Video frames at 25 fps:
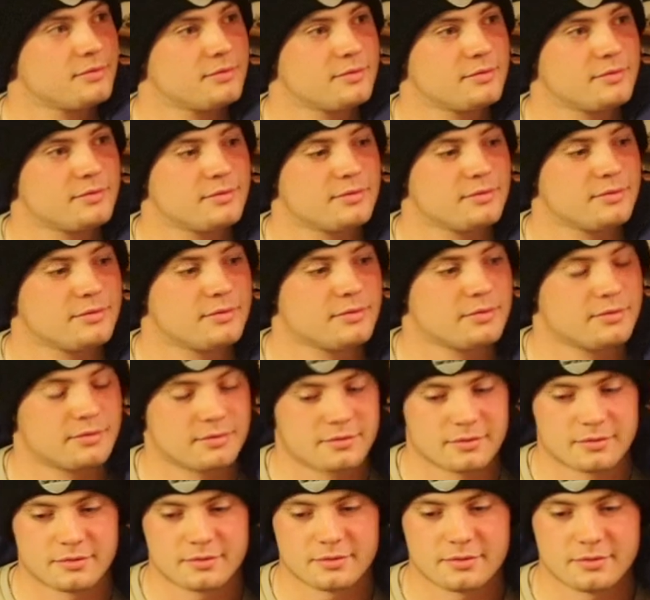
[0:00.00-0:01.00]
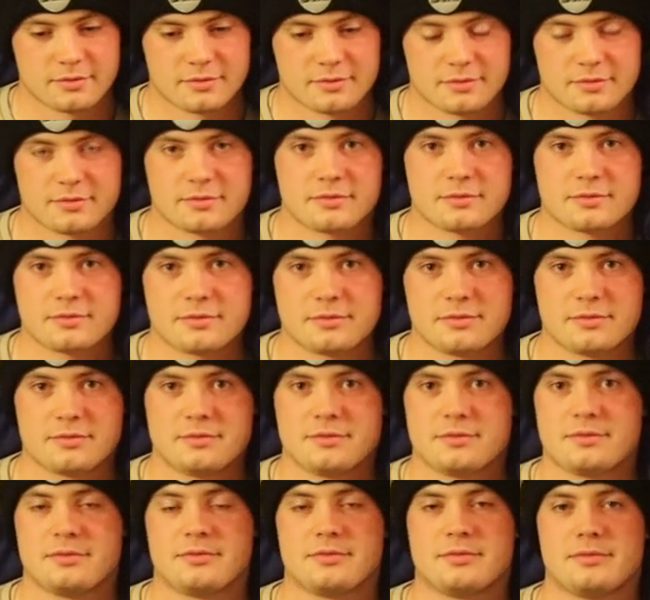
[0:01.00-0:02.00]

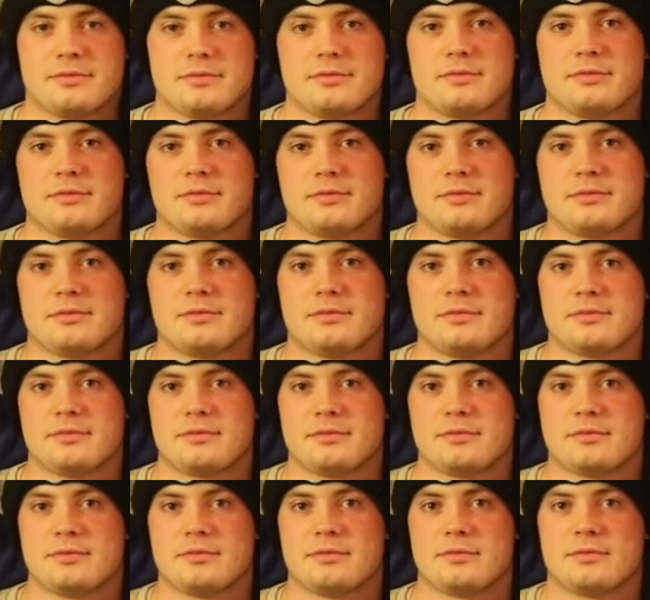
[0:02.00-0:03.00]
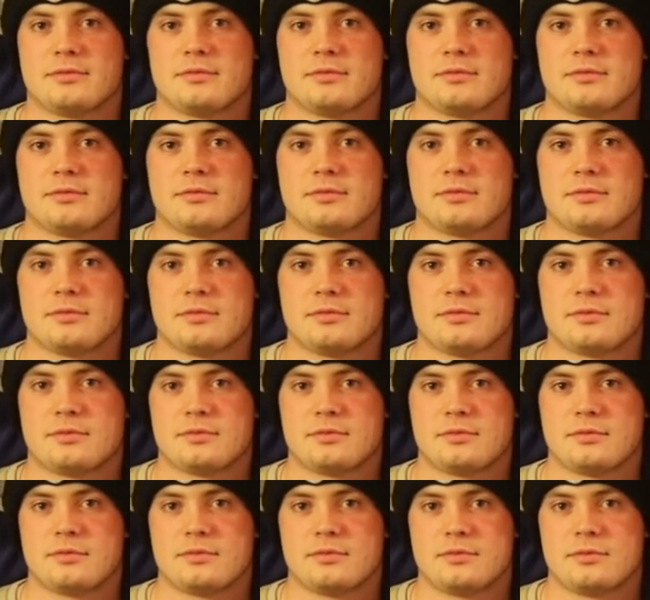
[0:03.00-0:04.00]

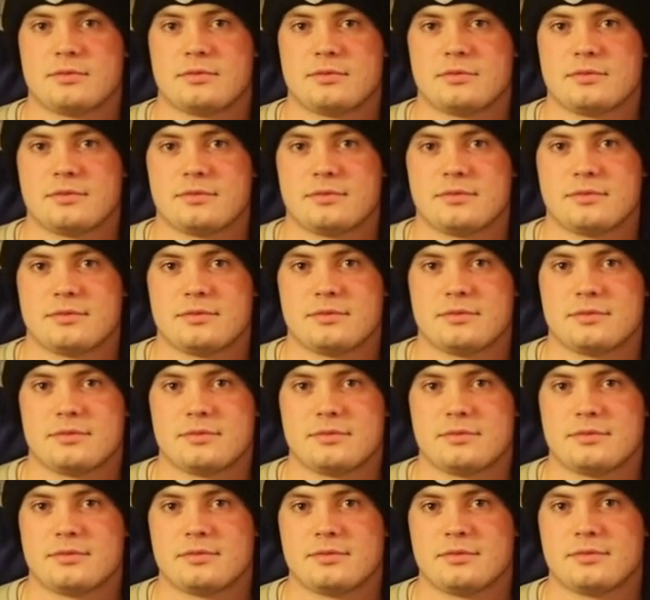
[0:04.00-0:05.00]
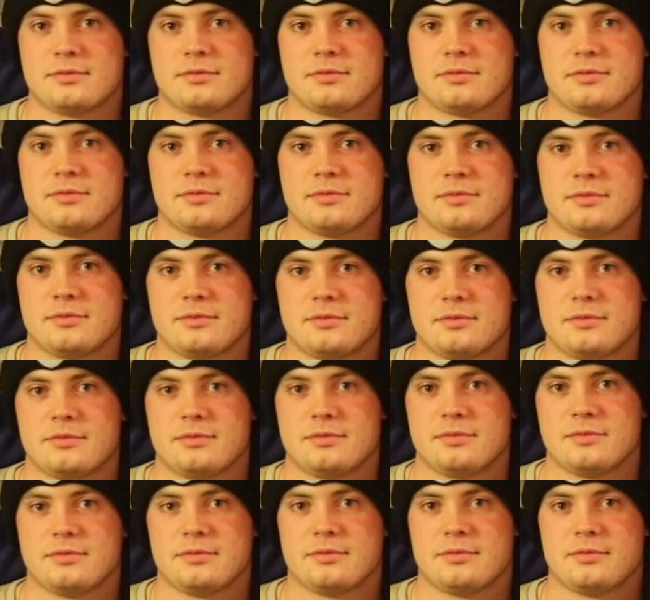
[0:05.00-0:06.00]

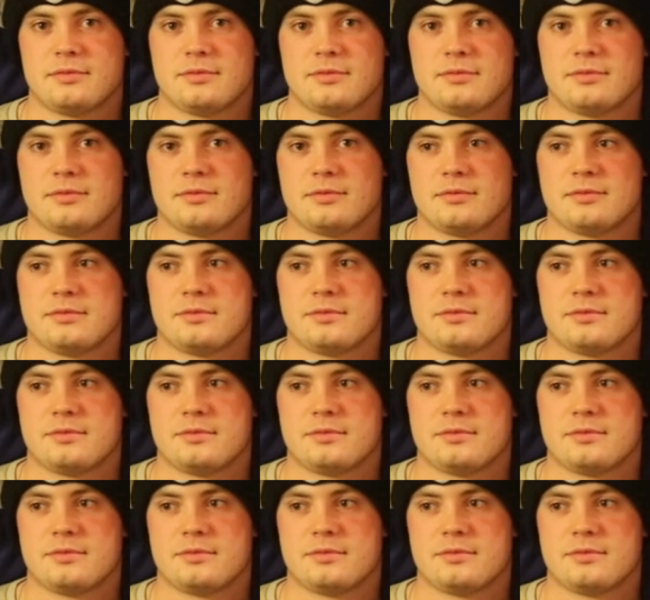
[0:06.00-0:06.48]
The person shown says nothing.